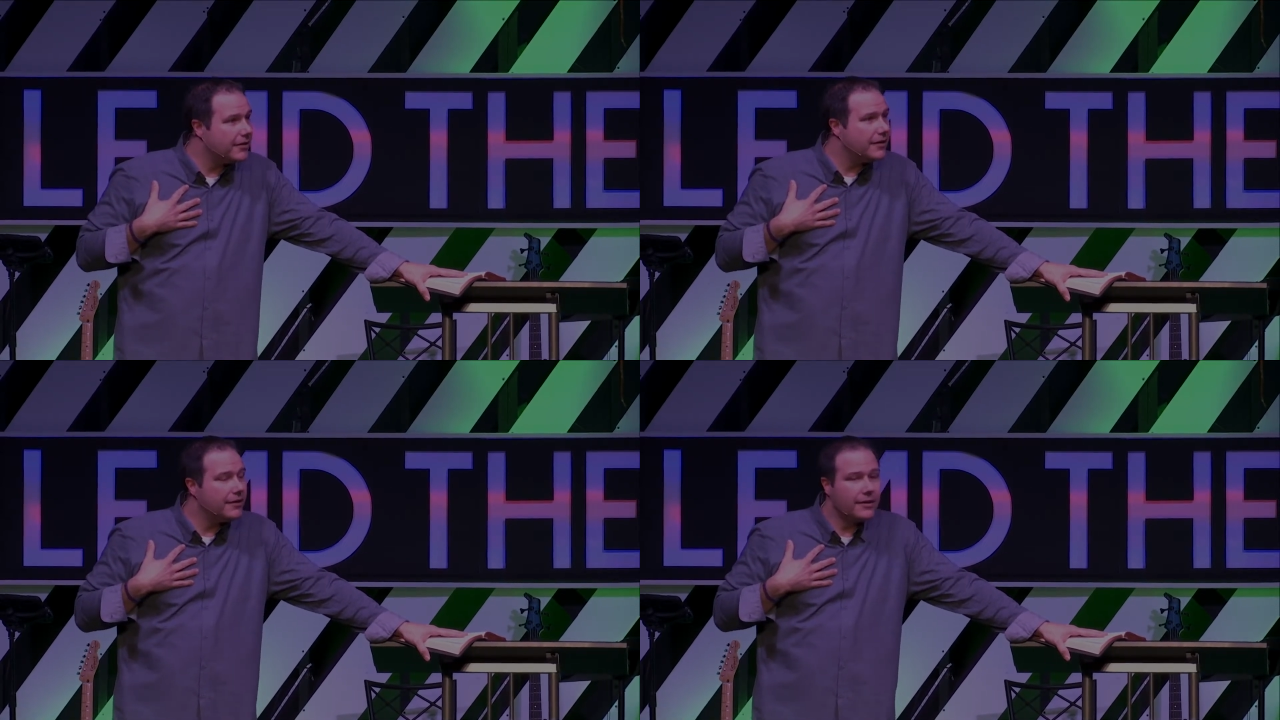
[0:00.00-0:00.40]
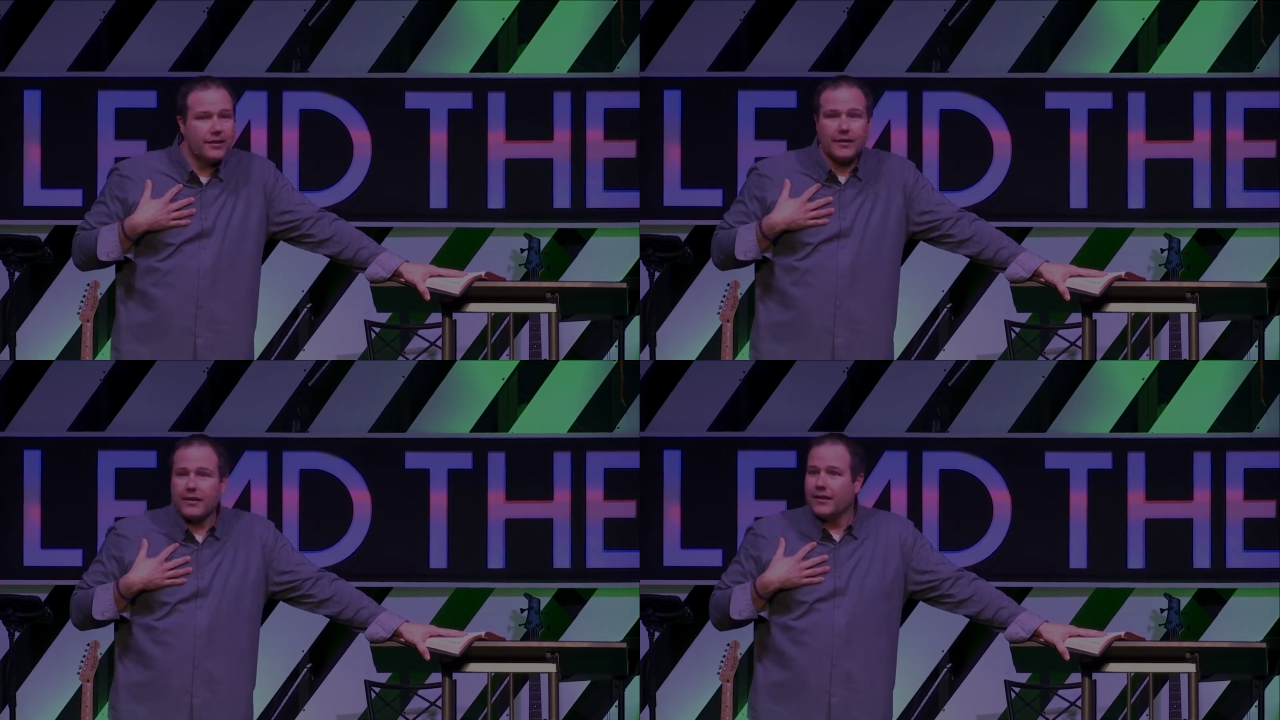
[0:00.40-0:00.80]

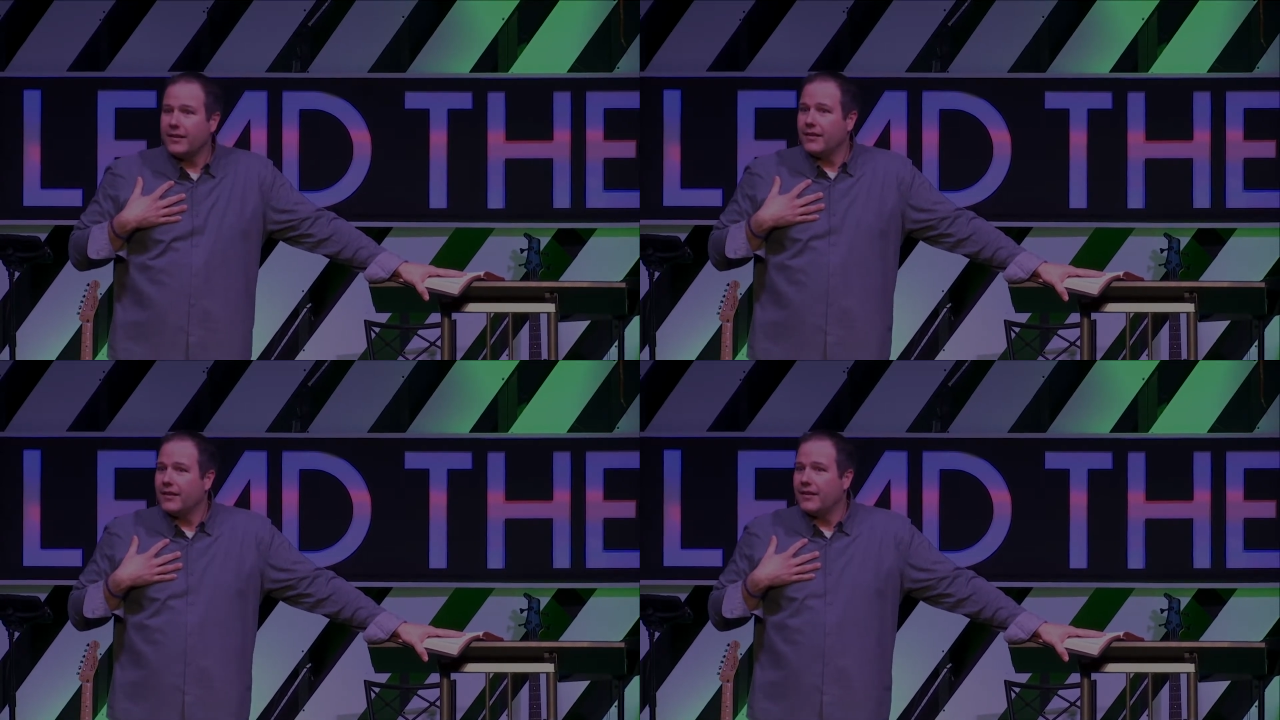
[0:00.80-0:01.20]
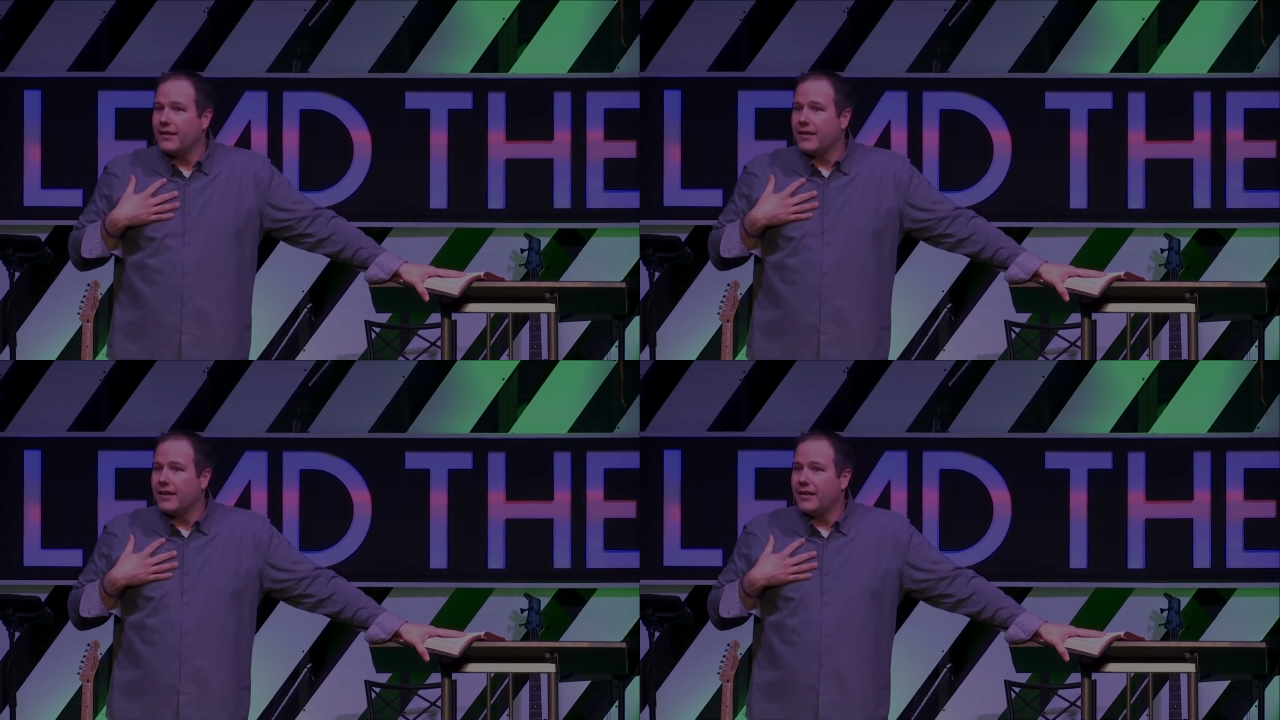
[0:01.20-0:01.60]

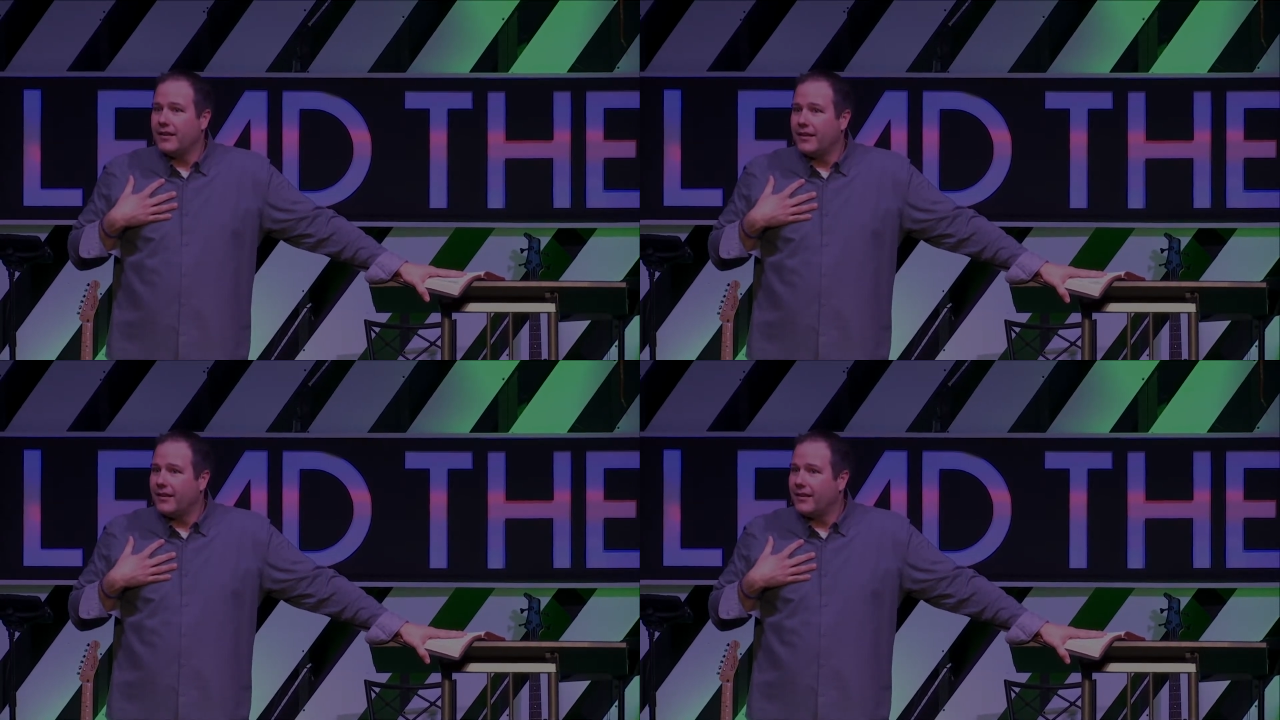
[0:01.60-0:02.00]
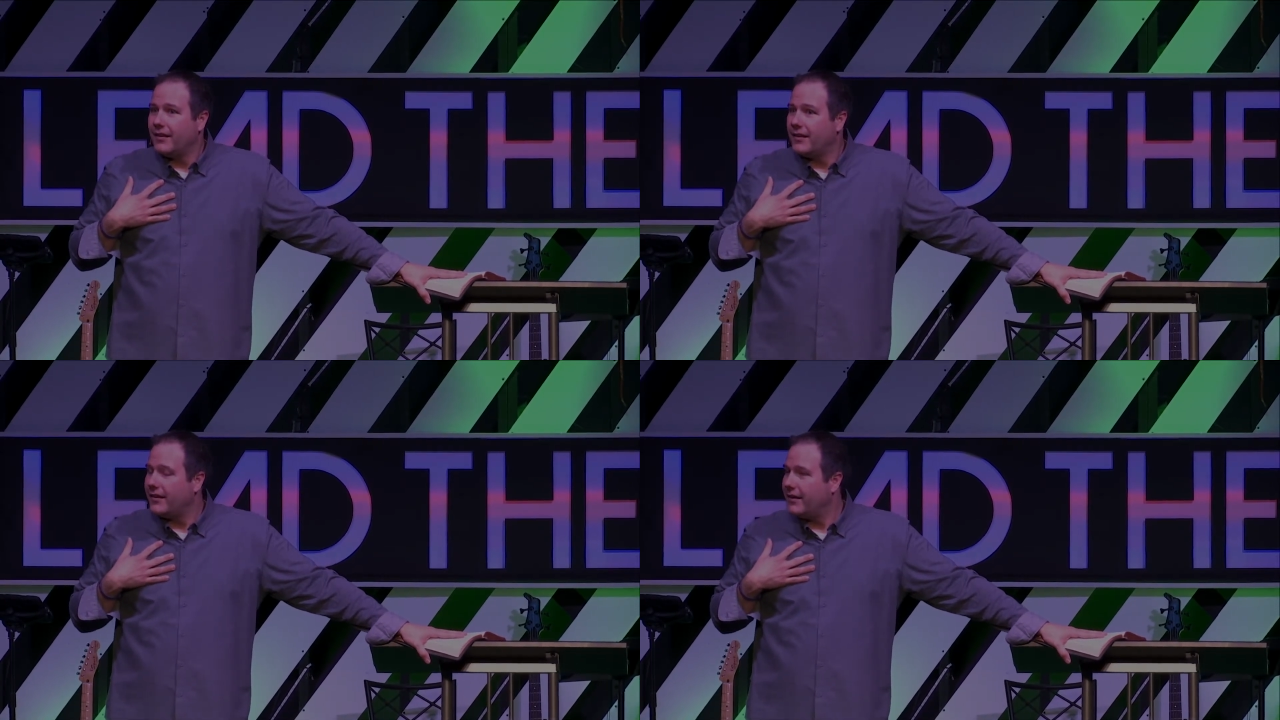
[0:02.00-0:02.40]

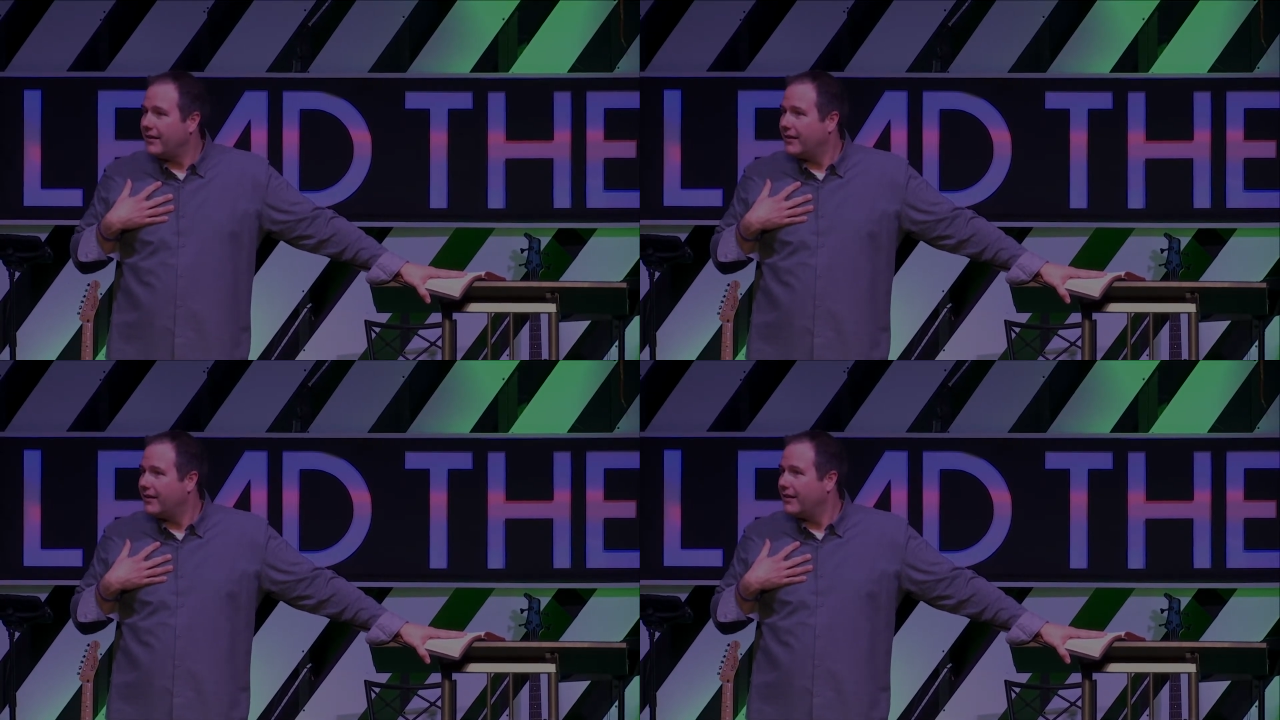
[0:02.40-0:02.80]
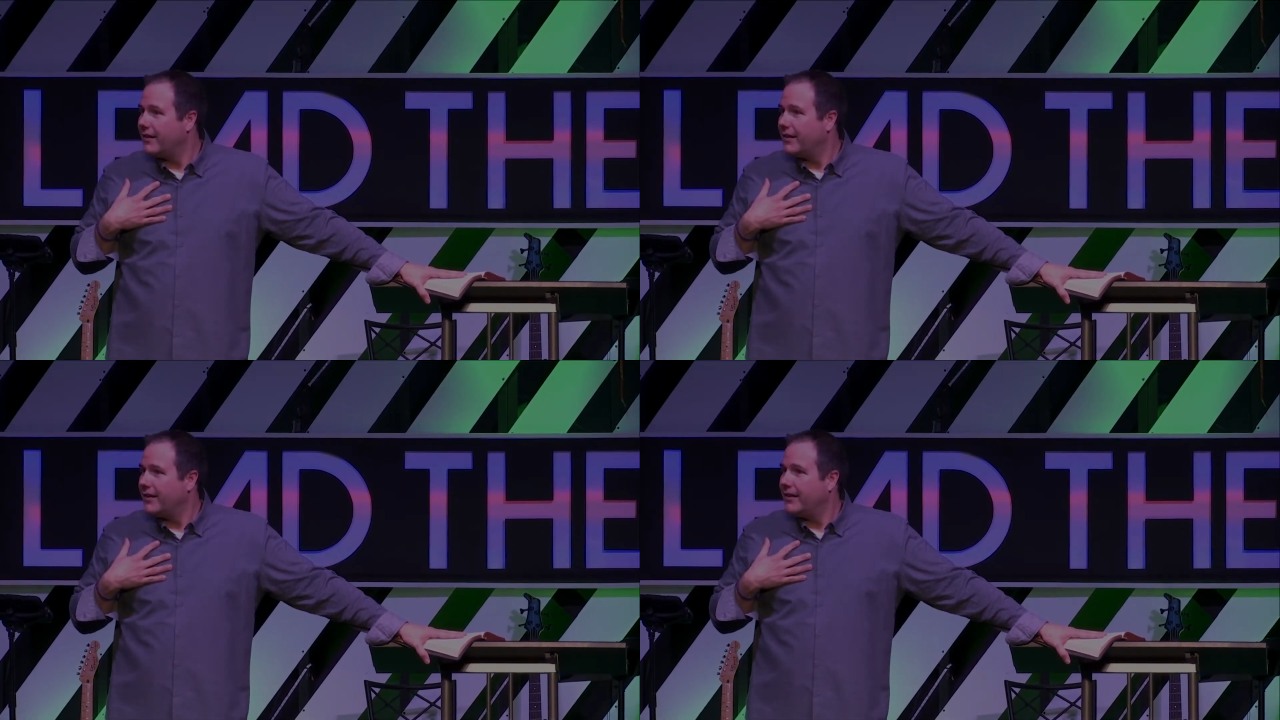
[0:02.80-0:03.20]

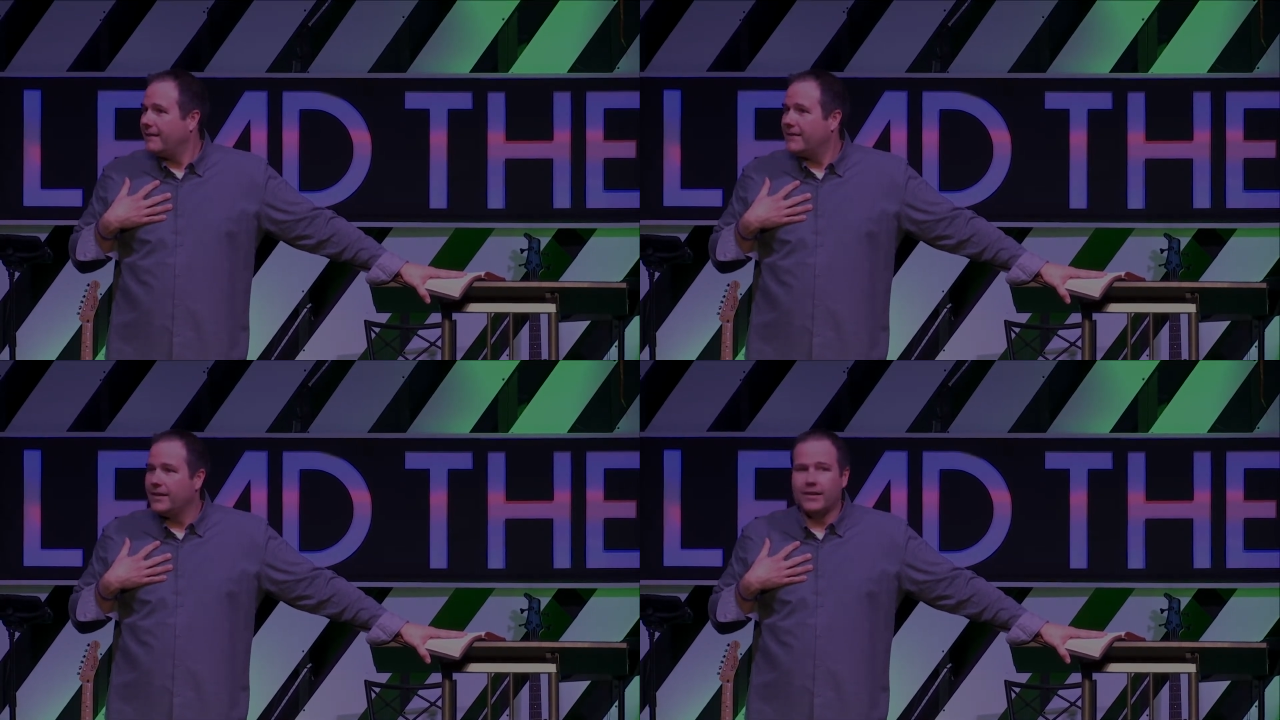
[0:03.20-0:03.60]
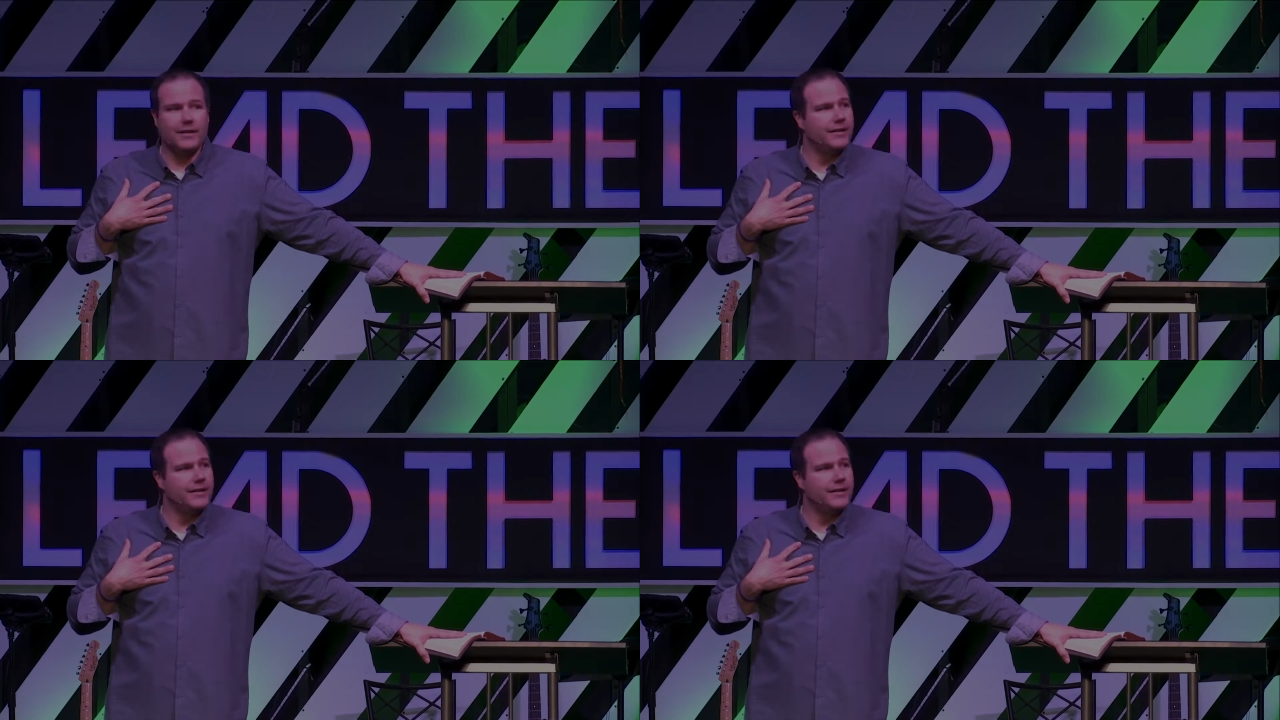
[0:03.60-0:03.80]
[no speech]